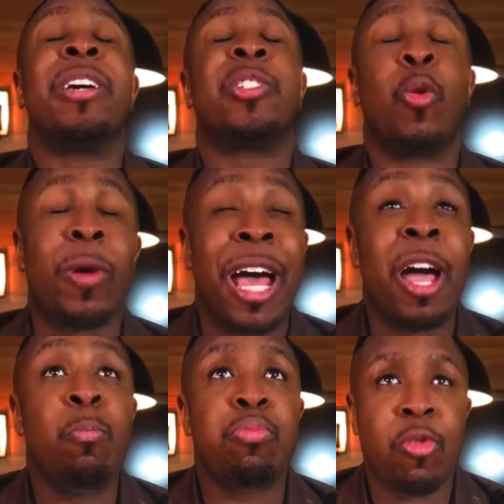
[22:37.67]
So when
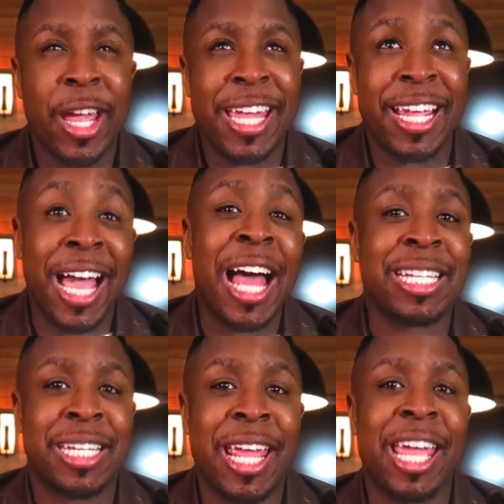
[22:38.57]
I'm praying
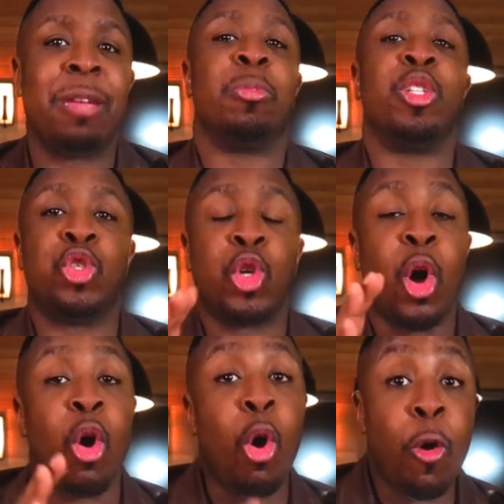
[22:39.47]
God's name,
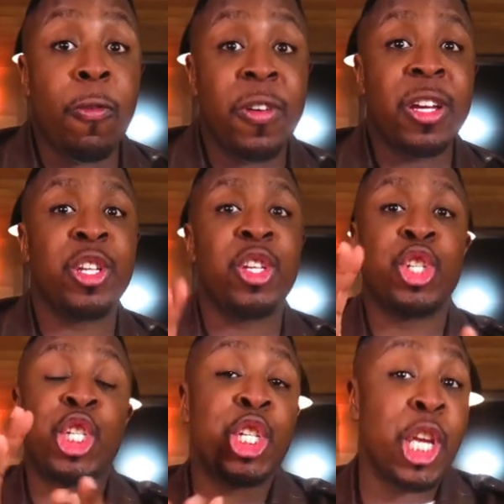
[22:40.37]
Jehovah
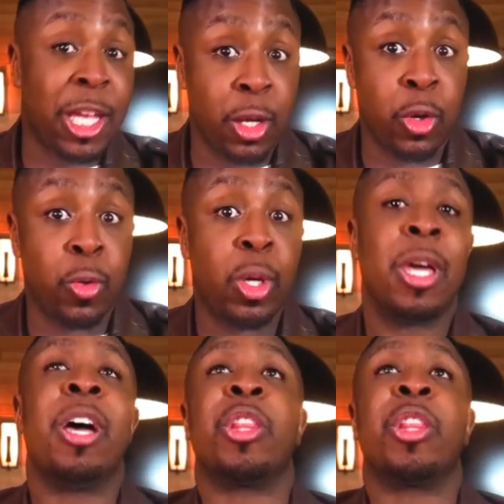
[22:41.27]
Tsidkenu,